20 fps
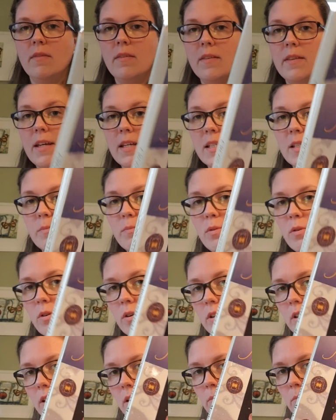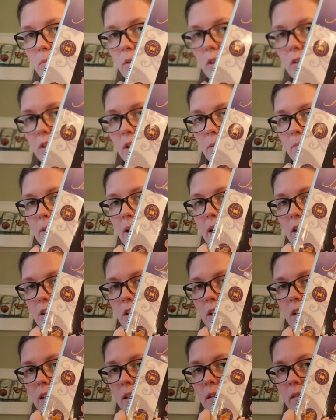this book, Myth and
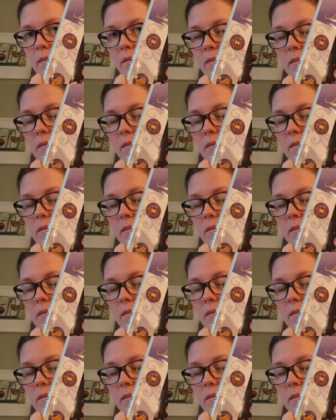Magic.